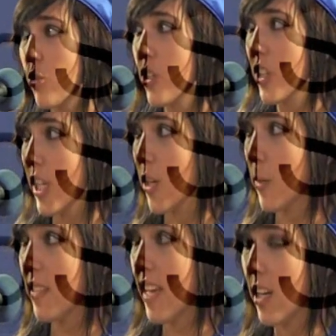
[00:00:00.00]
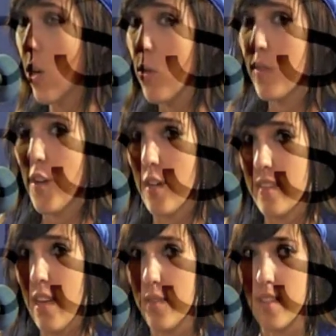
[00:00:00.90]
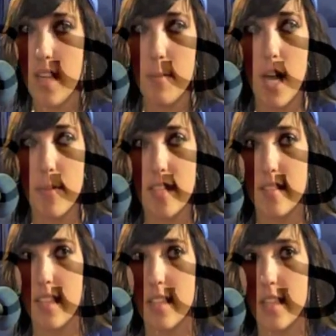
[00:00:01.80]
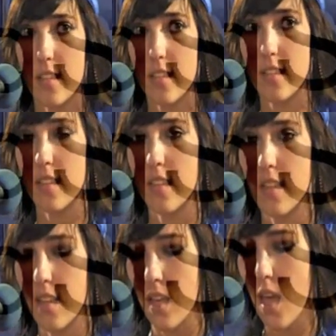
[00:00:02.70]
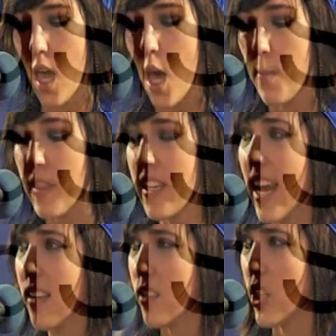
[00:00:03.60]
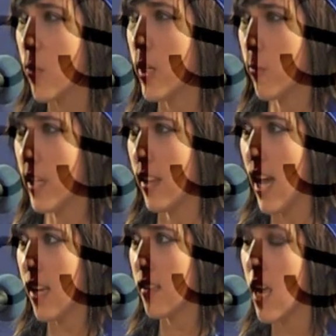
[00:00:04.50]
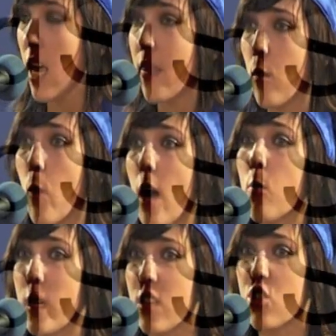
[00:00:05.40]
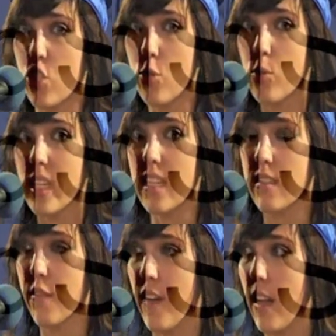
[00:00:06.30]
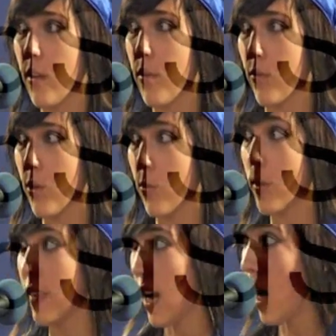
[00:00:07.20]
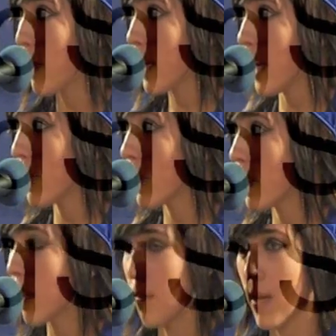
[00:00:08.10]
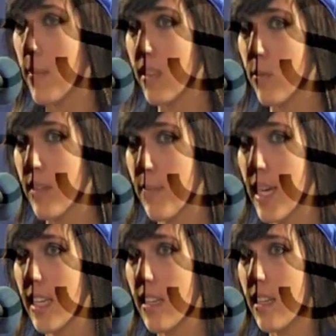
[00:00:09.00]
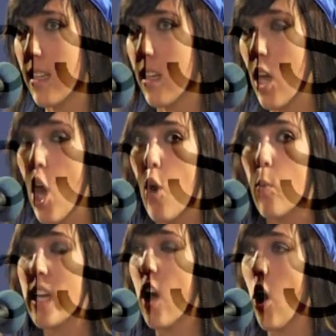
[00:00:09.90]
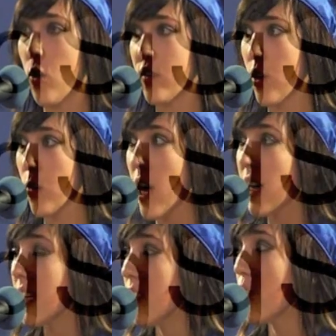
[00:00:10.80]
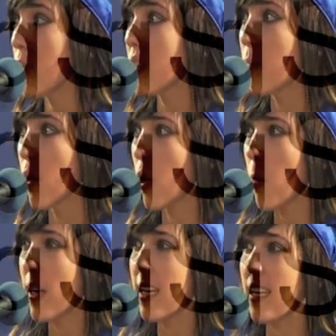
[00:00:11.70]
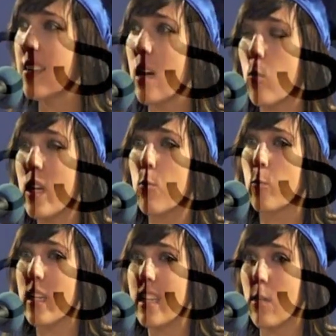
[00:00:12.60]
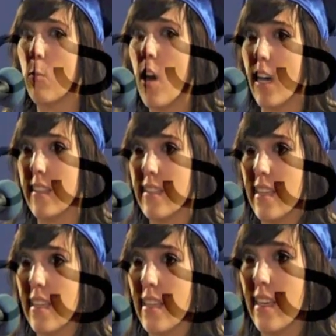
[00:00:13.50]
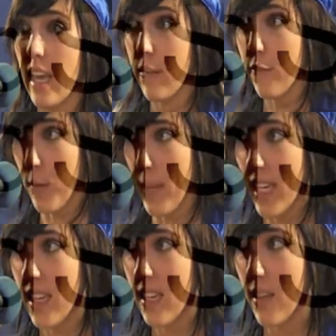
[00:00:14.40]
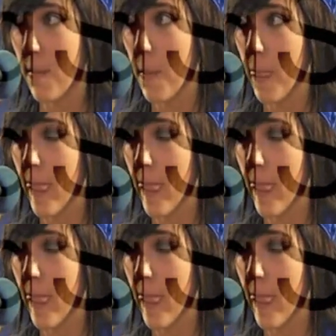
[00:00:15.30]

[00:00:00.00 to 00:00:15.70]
Junior year, we set goals for ourselves as upcoming seniors. But the next year, we realized that while we do need to follow through with the obligations and commitments we've made, we also need to explore what it is that we really want. And for me,